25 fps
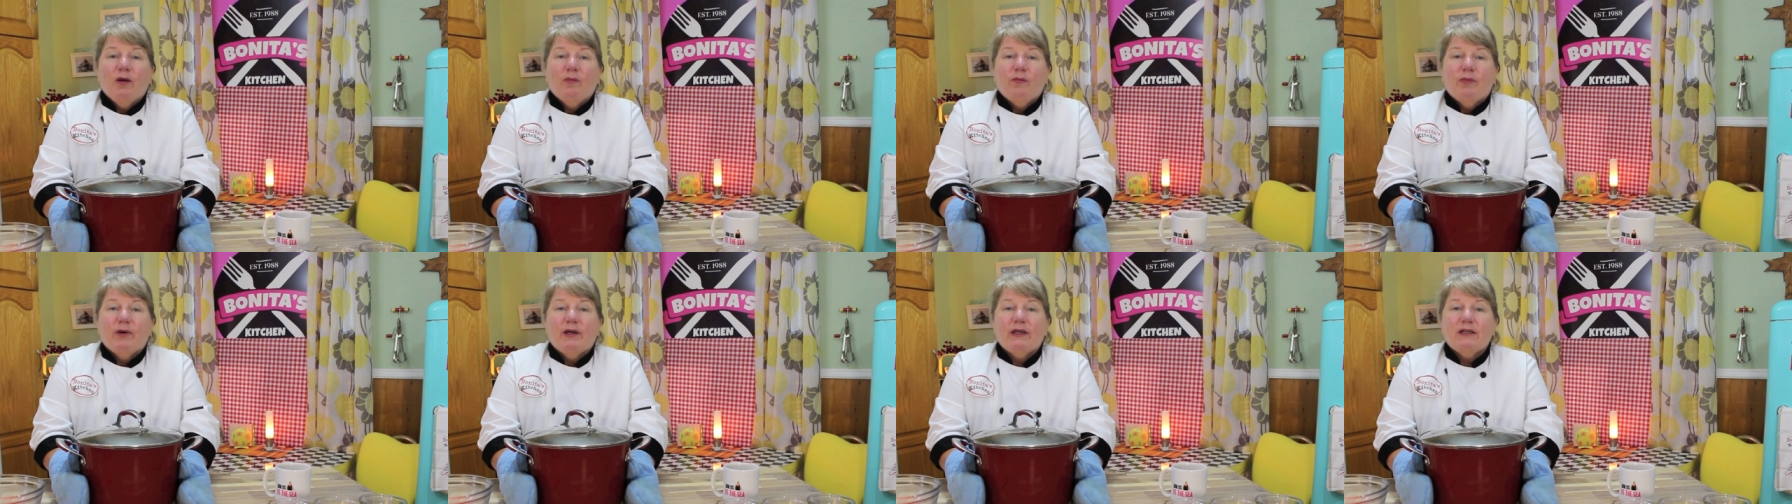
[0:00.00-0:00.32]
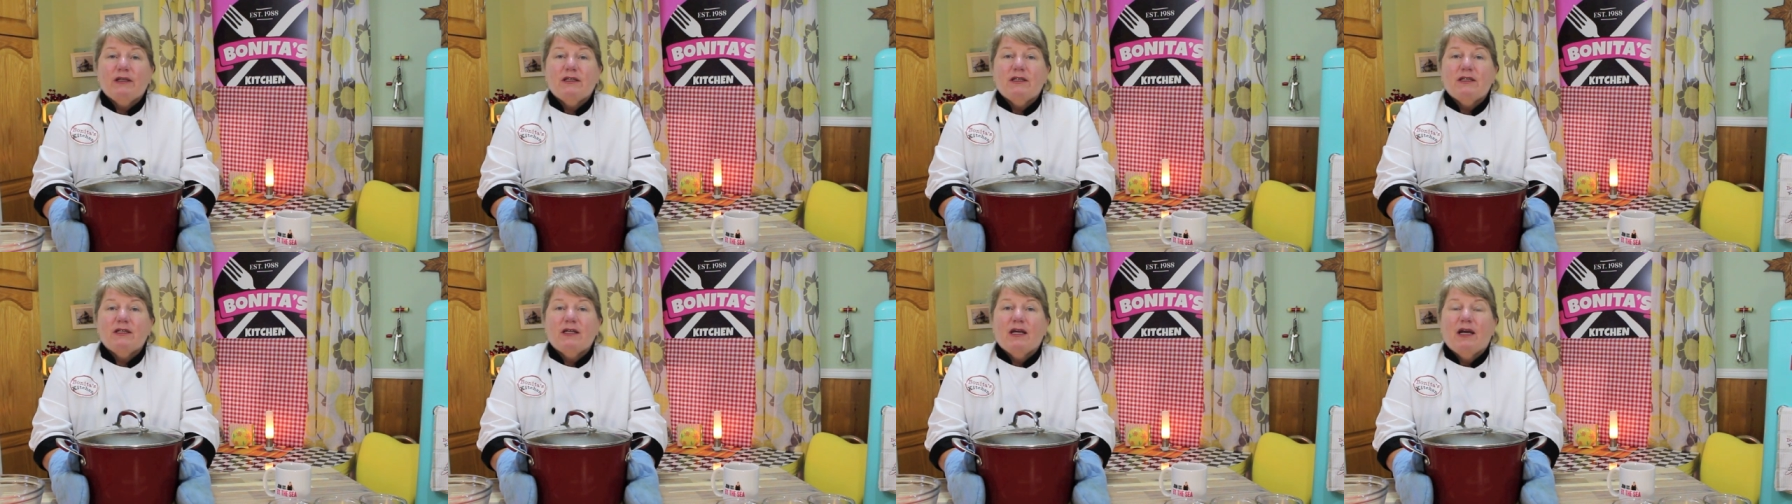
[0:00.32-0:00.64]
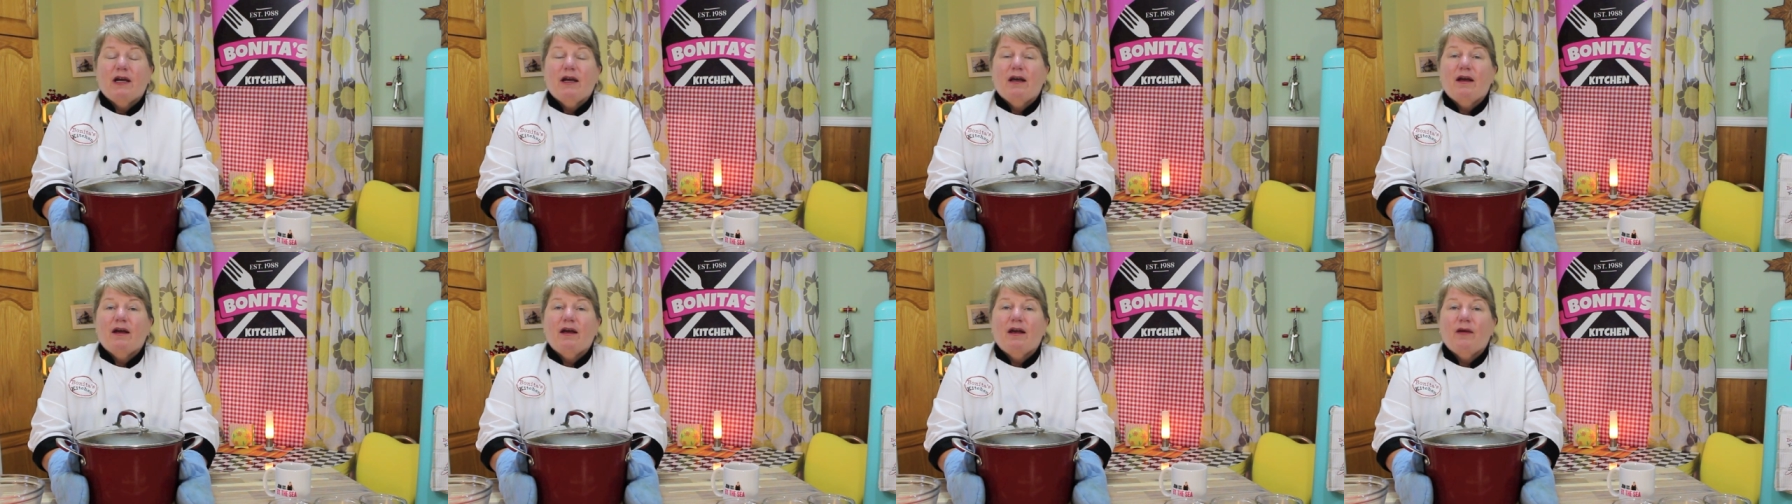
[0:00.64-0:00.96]
but
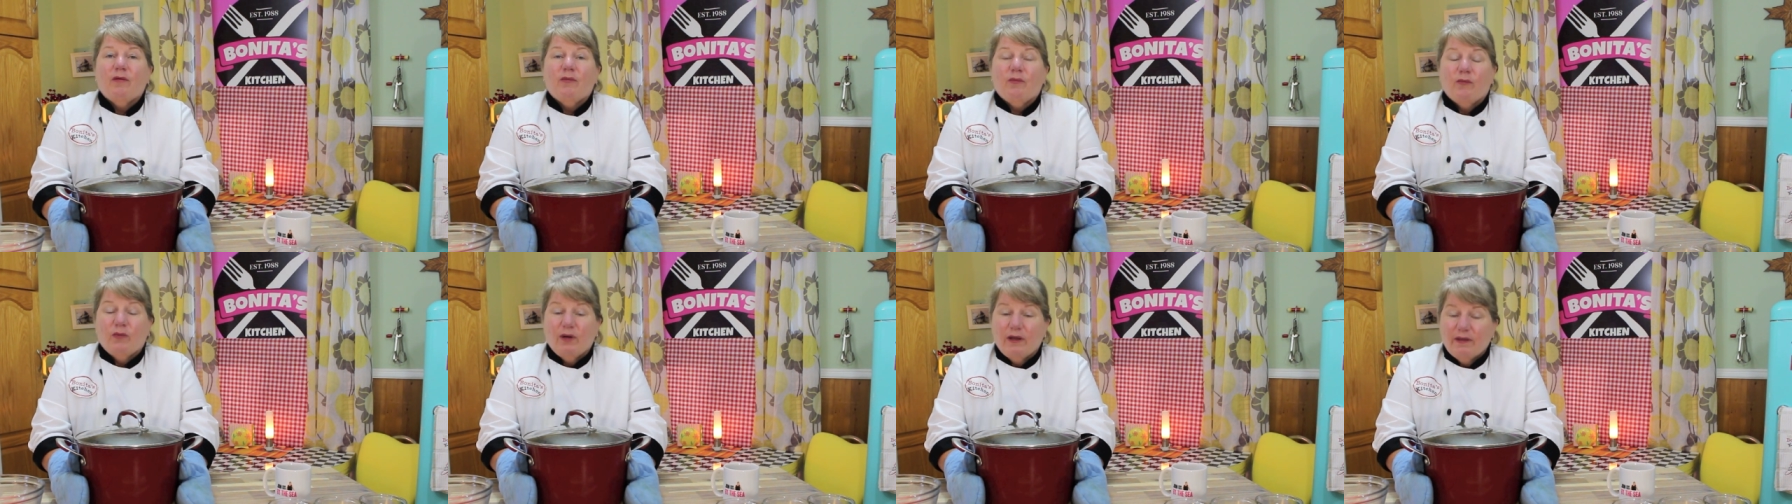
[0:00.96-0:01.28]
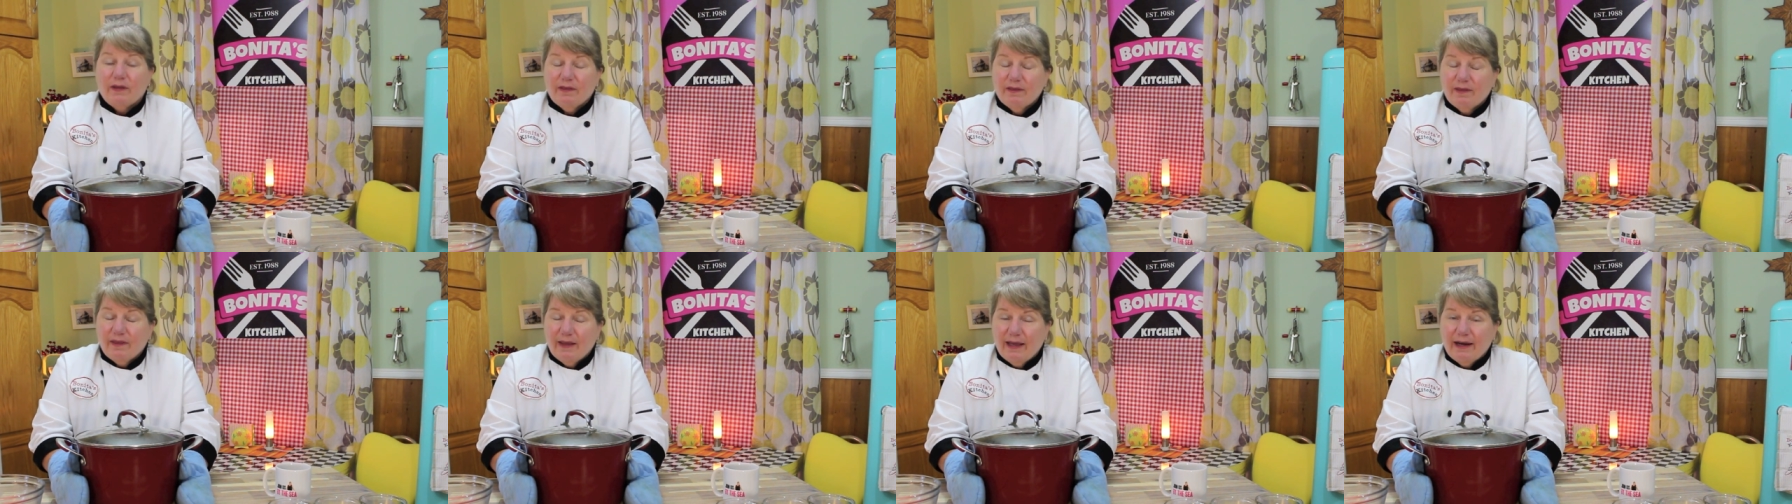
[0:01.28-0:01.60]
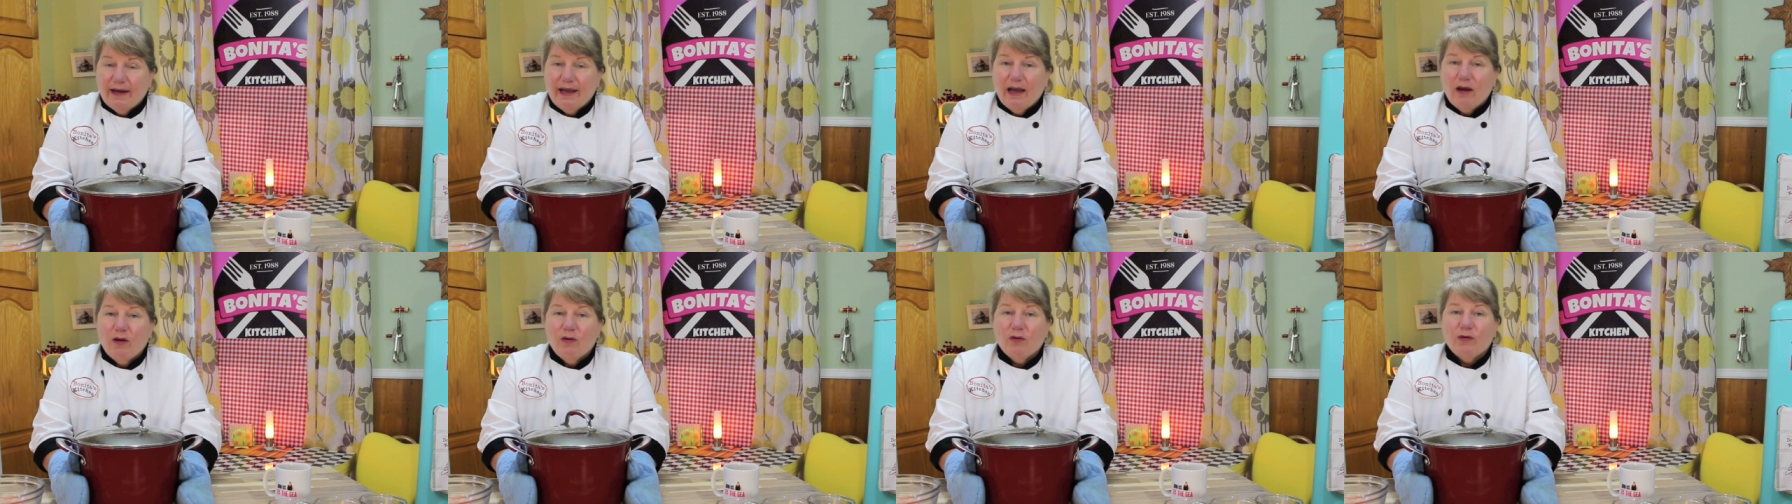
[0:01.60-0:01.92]
uh, when
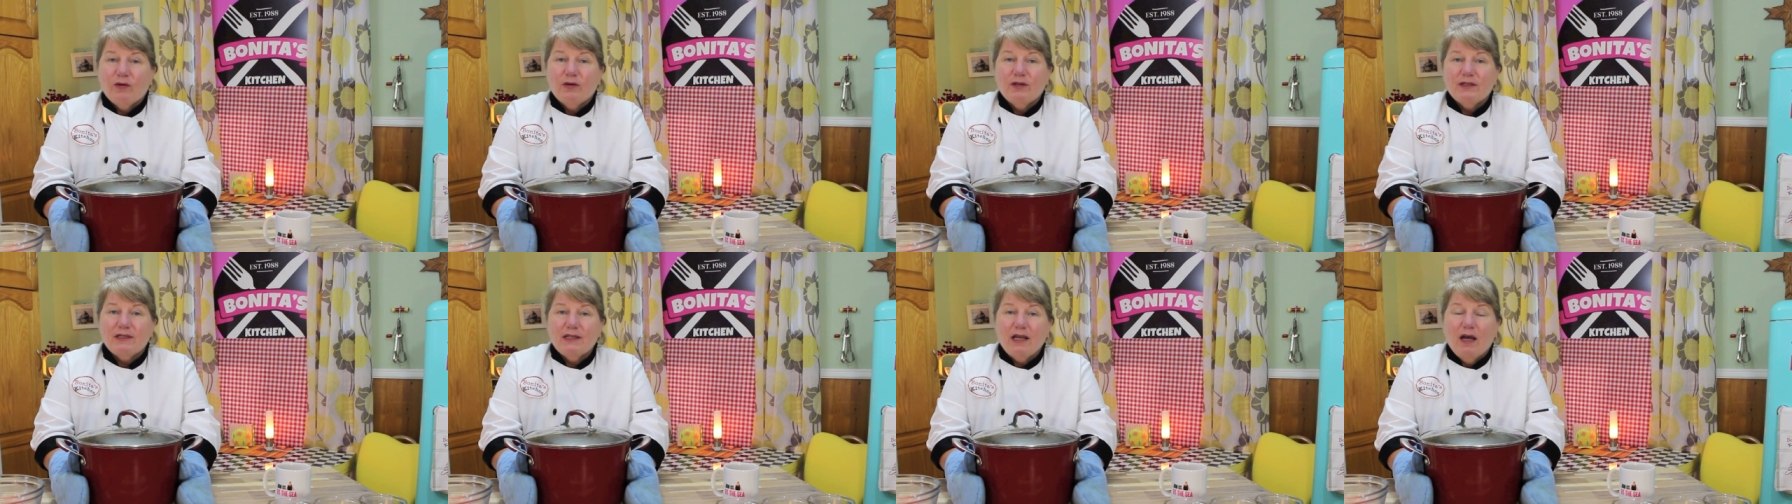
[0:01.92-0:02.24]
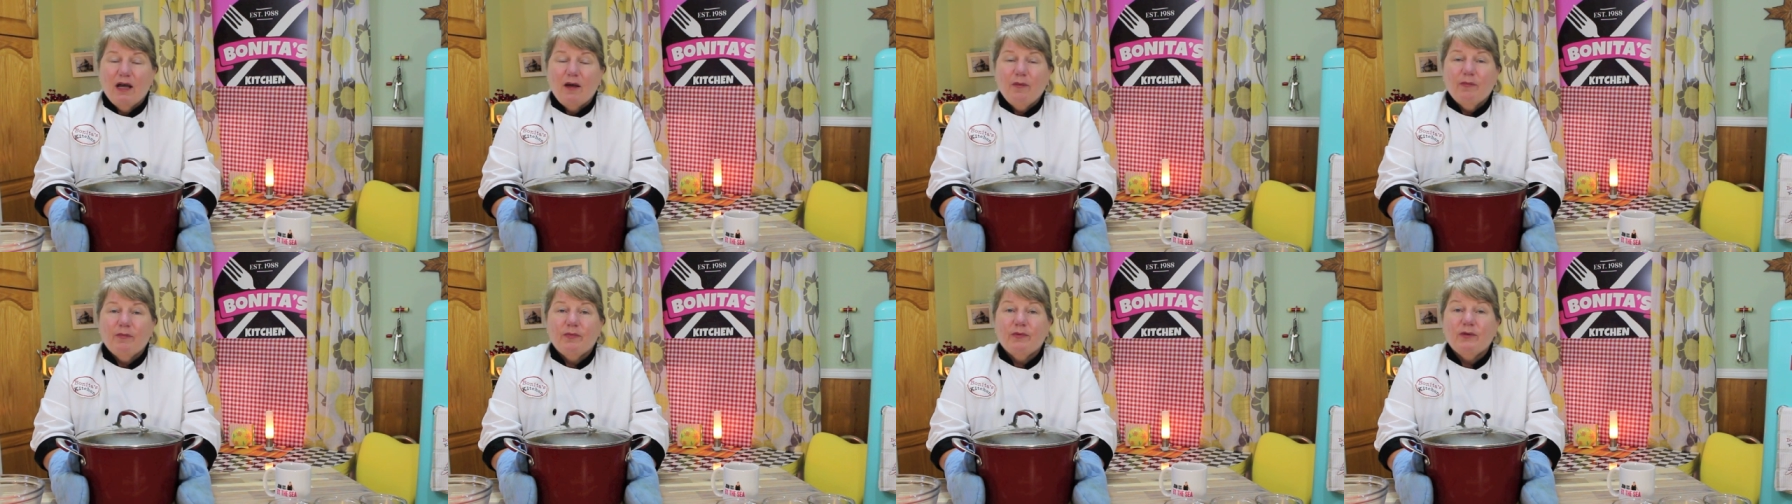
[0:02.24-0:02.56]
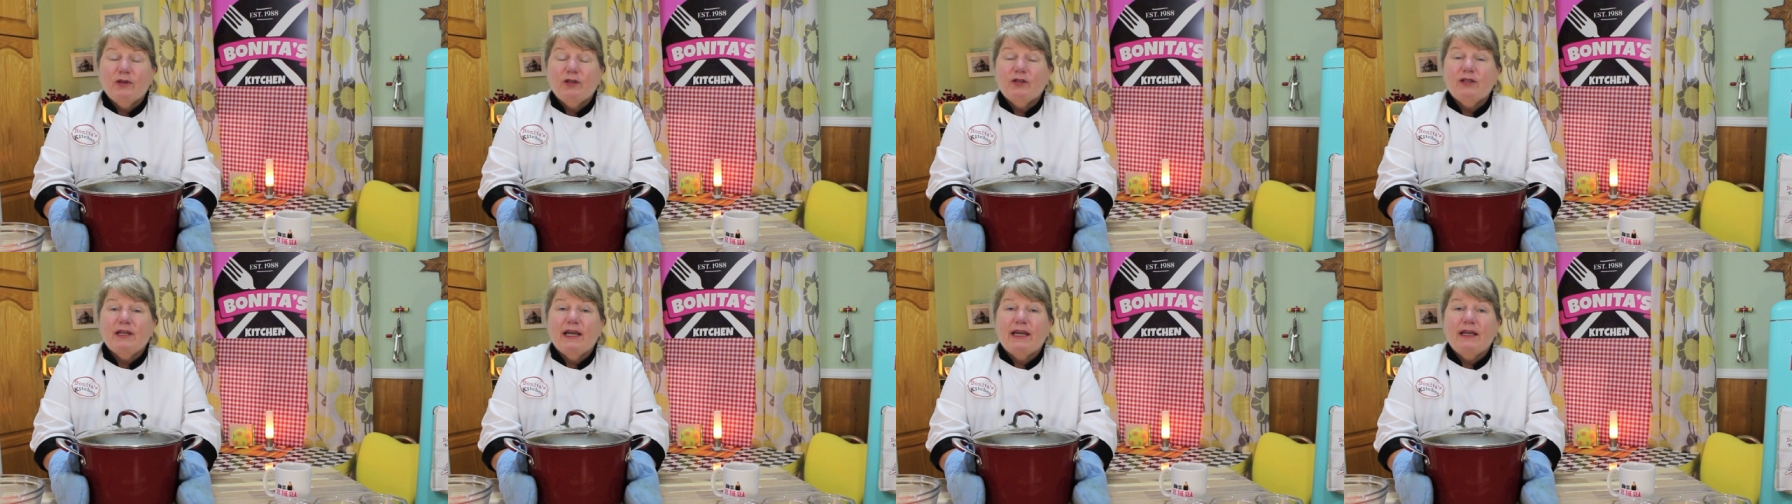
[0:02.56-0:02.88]
that hour is up,
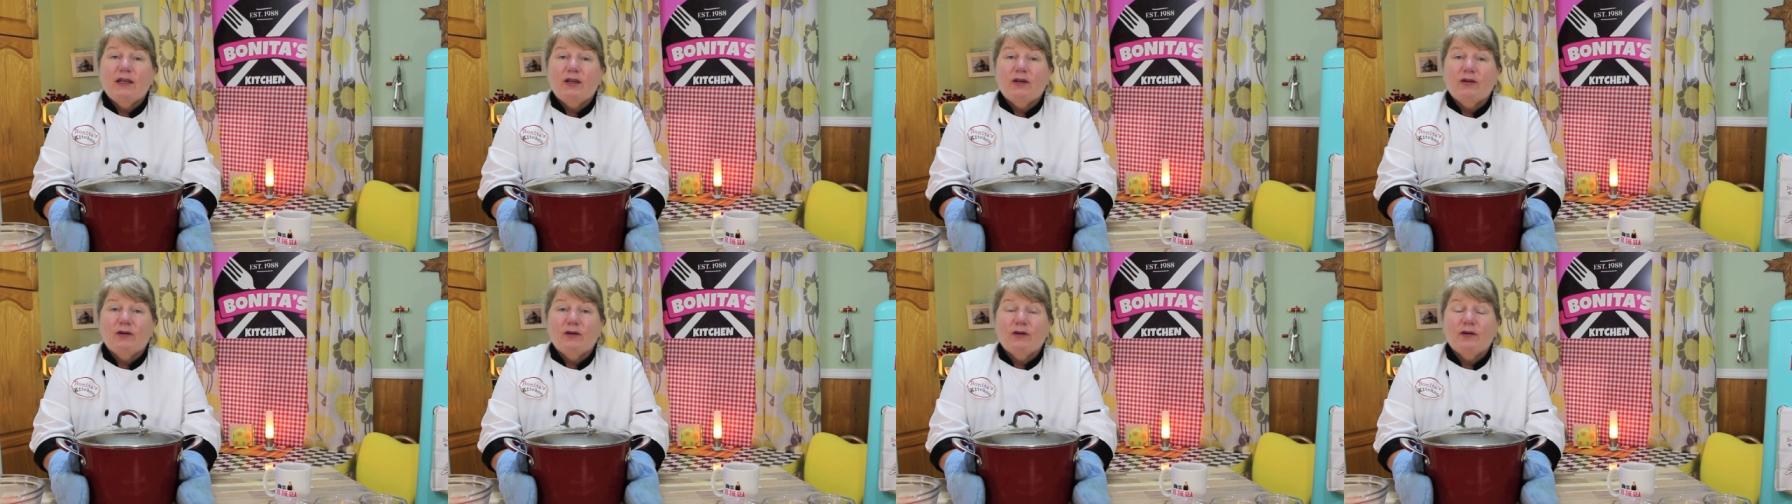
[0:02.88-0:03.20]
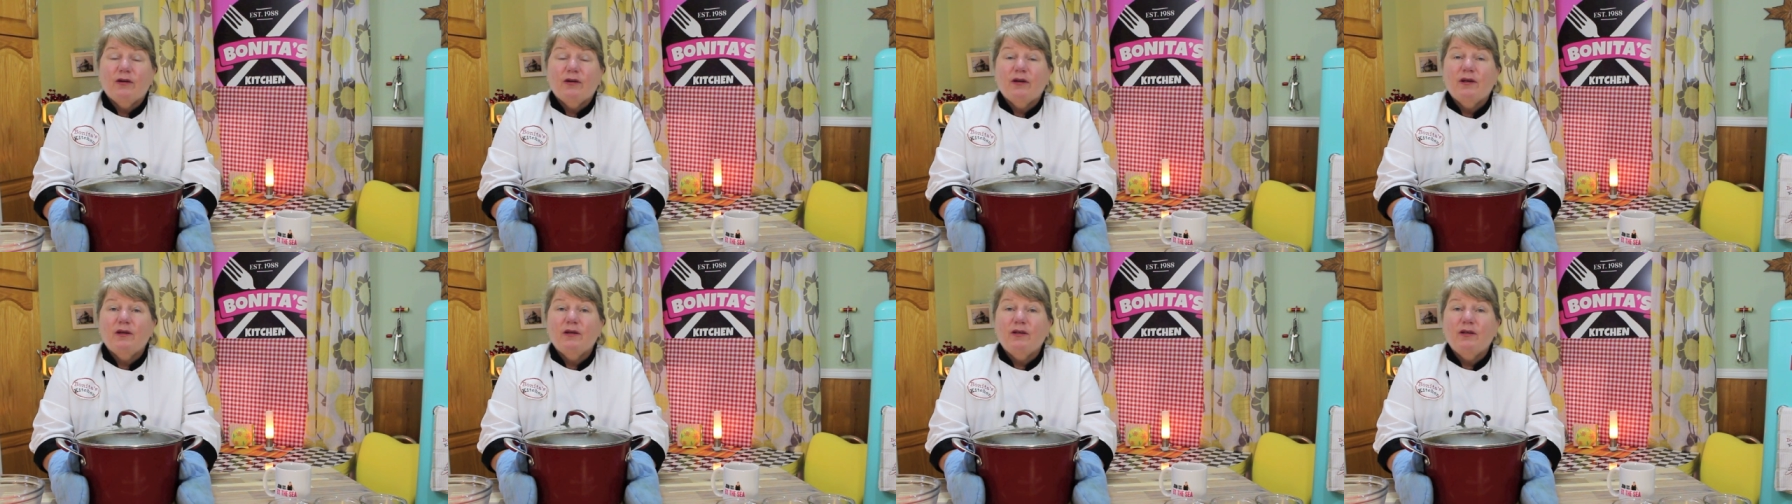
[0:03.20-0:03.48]
you take your,